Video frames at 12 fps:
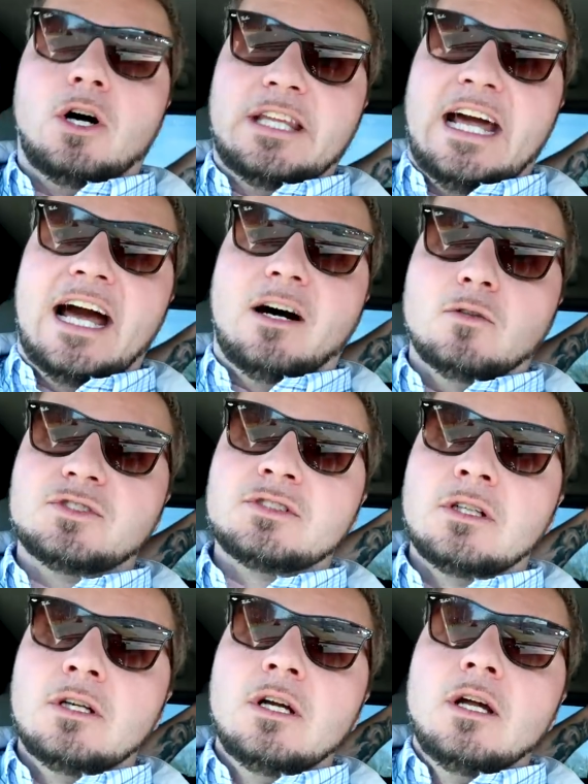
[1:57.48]
on the house.
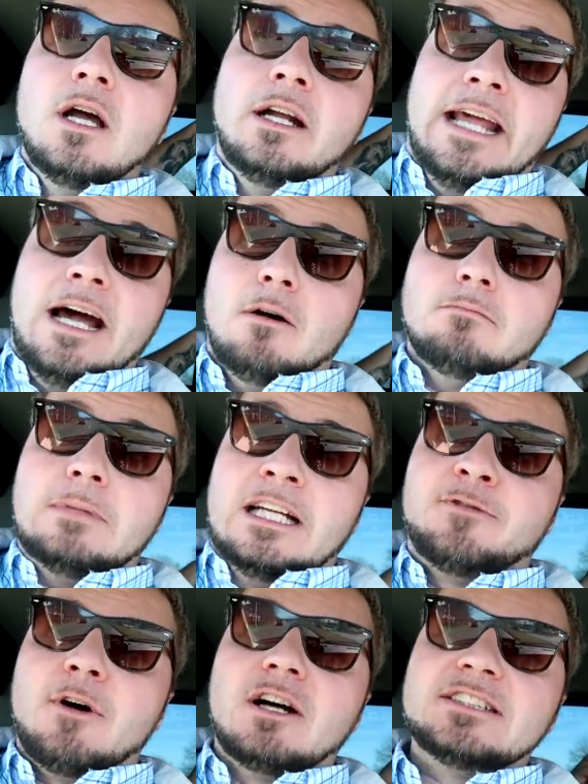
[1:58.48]
Now,
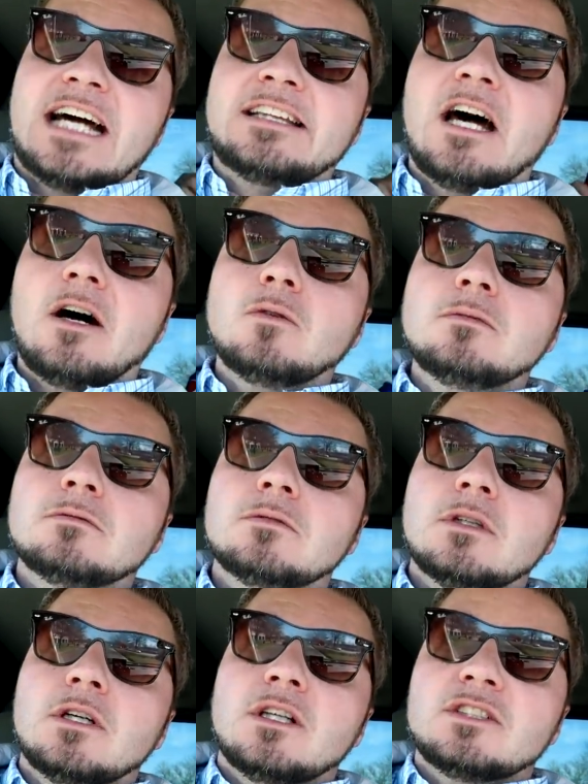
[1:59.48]
as far as I know,
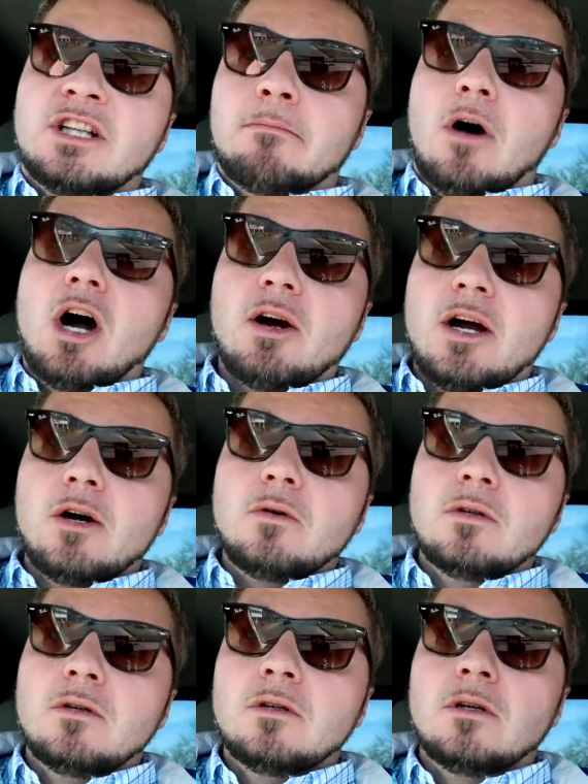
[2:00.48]

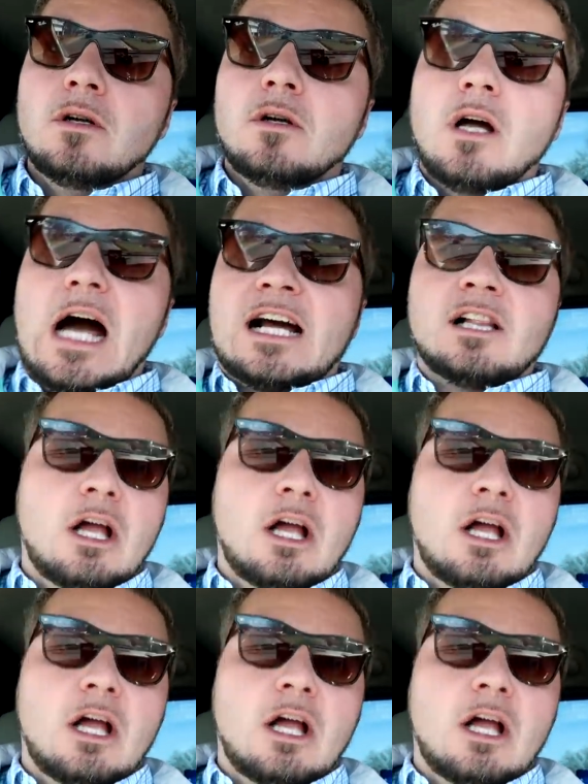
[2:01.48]
tomorrow I